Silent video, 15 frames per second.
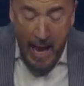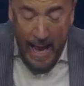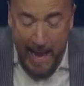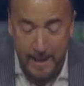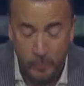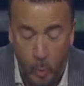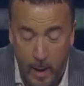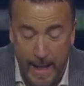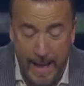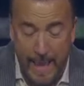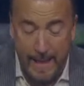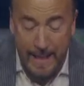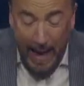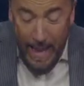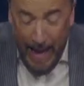And
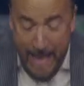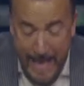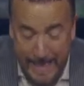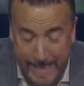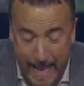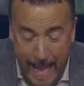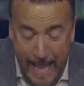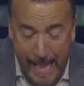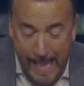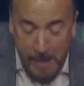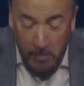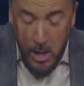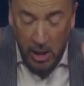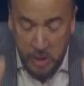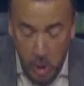when he
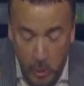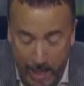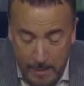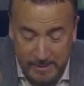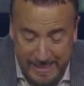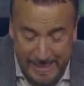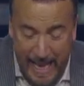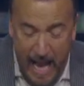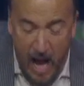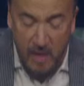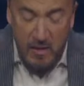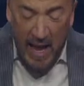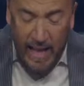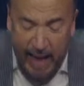came to himself,